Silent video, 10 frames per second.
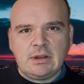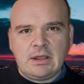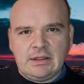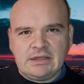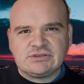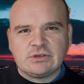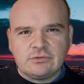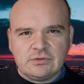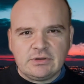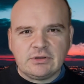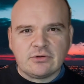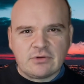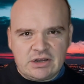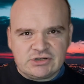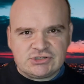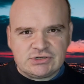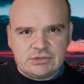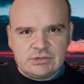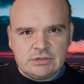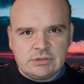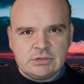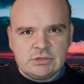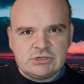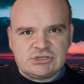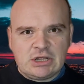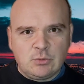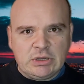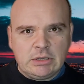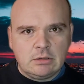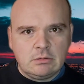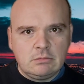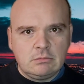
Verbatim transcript: and let's go to the garage. Shall we?